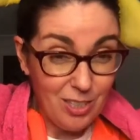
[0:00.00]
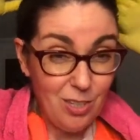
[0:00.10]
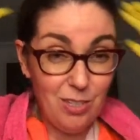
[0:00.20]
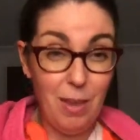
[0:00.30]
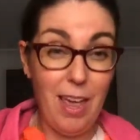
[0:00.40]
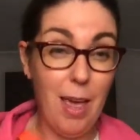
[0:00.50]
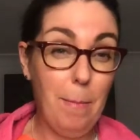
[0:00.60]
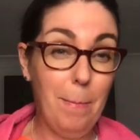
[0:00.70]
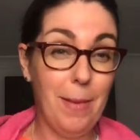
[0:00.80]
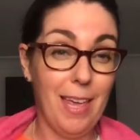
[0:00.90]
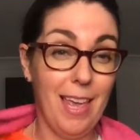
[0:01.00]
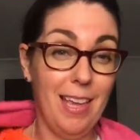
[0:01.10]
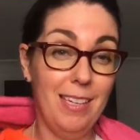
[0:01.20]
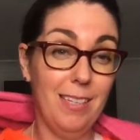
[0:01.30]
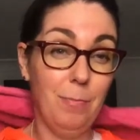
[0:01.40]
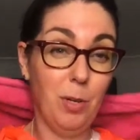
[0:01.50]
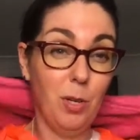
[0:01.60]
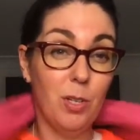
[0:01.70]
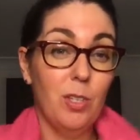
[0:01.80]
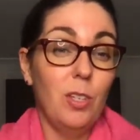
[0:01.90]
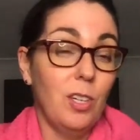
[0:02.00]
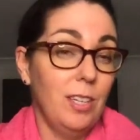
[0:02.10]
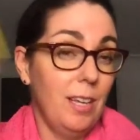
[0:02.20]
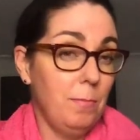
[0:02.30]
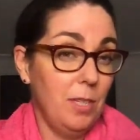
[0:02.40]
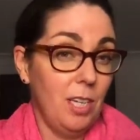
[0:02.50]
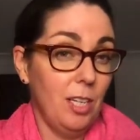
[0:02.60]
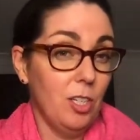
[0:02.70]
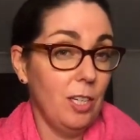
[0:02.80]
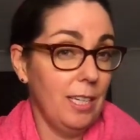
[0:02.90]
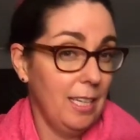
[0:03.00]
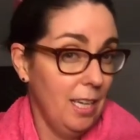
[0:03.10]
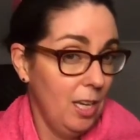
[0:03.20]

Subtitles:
to use a hair band because you can then potentially